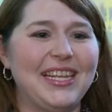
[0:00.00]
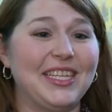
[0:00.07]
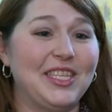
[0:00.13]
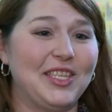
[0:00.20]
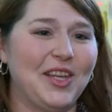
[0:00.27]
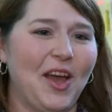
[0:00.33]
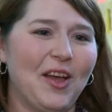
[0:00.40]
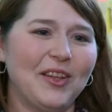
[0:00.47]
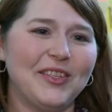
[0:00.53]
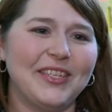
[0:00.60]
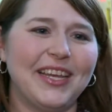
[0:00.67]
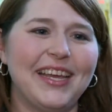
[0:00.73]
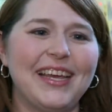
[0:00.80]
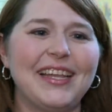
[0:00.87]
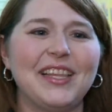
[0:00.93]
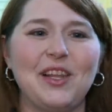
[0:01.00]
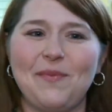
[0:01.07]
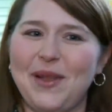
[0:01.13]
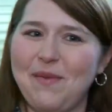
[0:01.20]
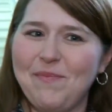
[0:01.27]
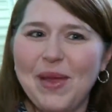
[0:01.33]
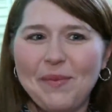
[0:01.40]
nostalgia, a little
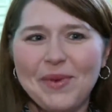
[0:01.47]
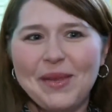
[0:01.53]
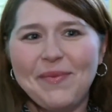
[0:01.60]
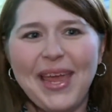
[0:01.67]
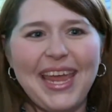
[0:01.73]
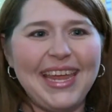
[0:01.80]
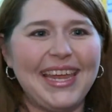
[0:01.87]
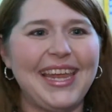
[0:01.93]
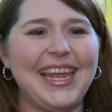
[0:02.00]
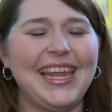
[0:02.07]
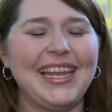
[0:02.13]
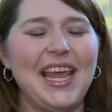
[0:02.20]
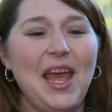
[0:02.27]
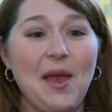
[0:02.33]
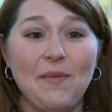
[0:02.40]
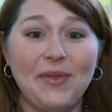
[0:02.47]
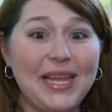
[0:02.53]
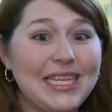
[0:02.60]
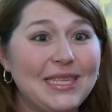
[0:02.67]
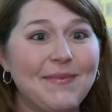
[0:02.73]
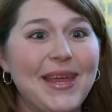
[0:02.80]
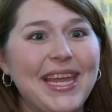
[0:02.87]
bit of memory making,
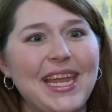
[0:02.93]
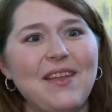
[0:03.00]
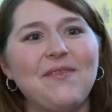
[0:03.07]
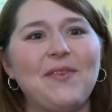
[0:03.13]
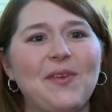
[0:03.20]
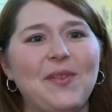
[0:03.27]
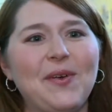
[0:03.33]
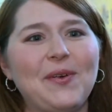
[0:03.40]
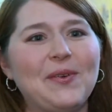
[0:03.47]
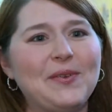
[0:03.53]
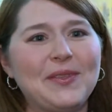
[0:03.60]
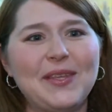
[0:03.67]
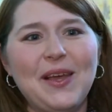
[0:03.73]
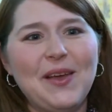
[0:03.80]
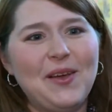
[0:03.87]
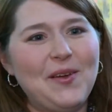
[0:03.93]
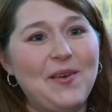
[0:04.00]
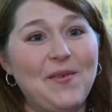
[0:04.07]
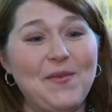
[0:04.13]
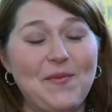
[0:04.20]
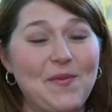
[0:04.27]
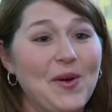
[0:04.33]
placemaking for those
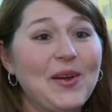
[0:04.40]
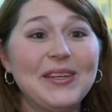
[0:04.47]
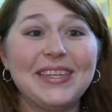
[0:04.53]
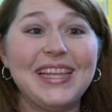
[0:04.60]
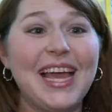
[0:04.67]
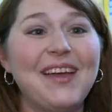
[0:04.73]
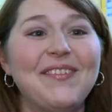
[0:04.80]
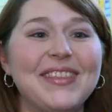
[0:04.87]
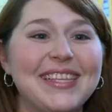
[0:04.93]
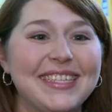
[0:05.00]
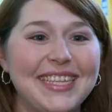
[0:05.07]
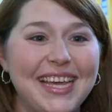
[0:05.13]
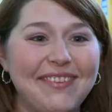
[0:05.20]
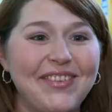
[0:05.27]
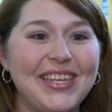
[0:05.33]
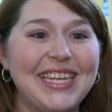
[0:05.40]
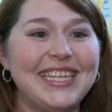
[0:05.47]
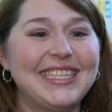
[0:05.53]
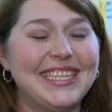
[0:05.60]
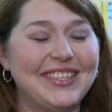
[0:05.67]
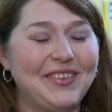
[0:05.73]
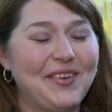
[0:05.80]
who weren't alive in the 70s
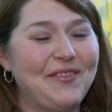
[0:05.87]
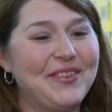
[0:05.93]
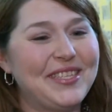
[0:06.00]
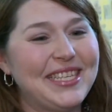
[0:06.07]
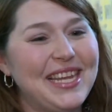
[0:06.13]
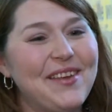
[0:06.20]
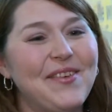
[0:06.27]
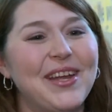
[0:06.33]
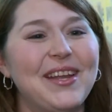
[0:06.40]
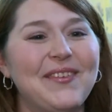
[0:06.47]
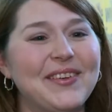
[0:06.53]
to sort of see what it